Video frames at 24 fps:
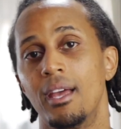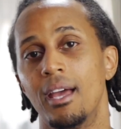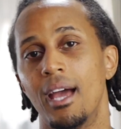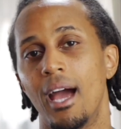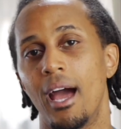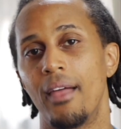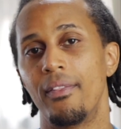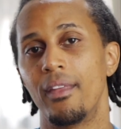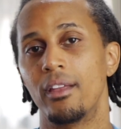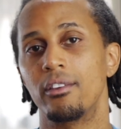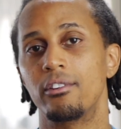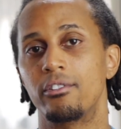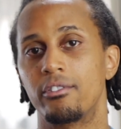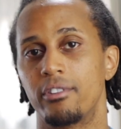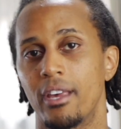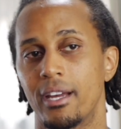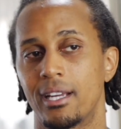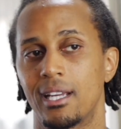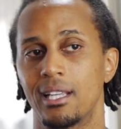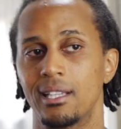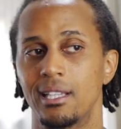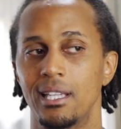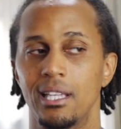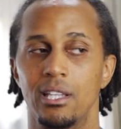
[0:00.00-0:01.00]
And then
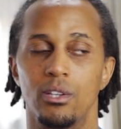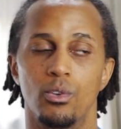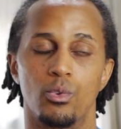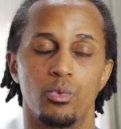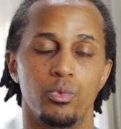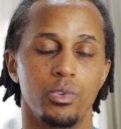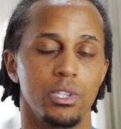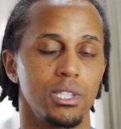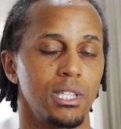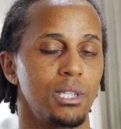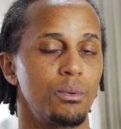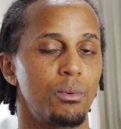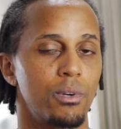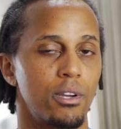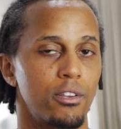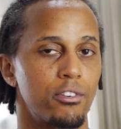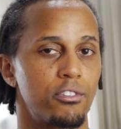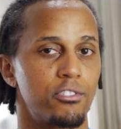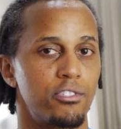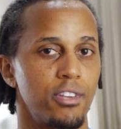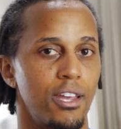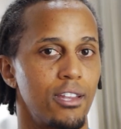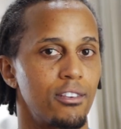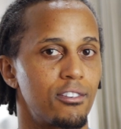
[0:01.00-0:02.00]
secondly, you really want to
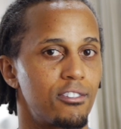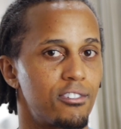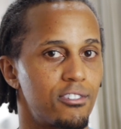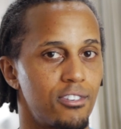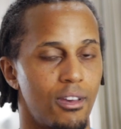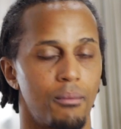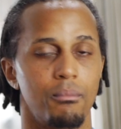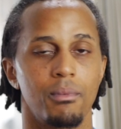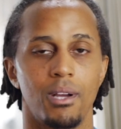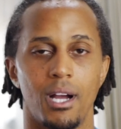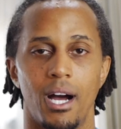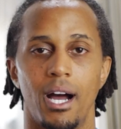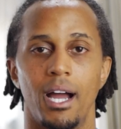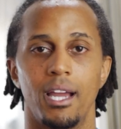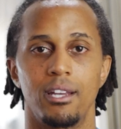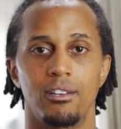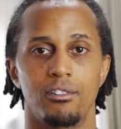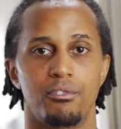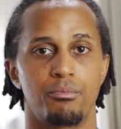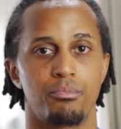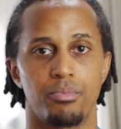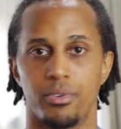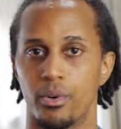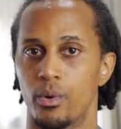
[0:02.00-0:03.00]
set some kind
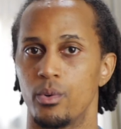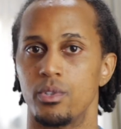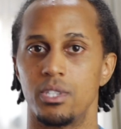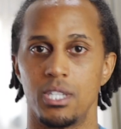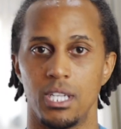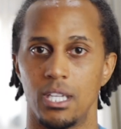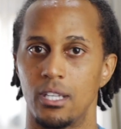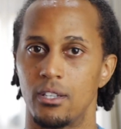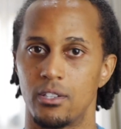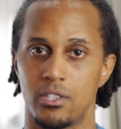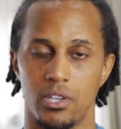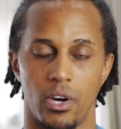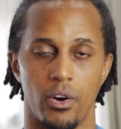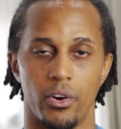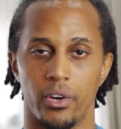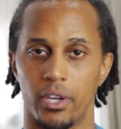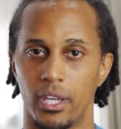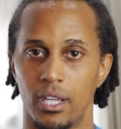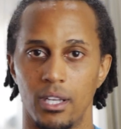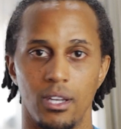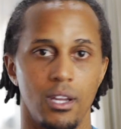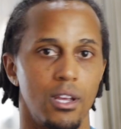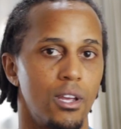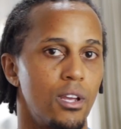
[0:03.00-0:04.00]
of protein
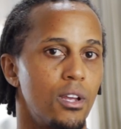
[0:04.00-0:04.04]
target,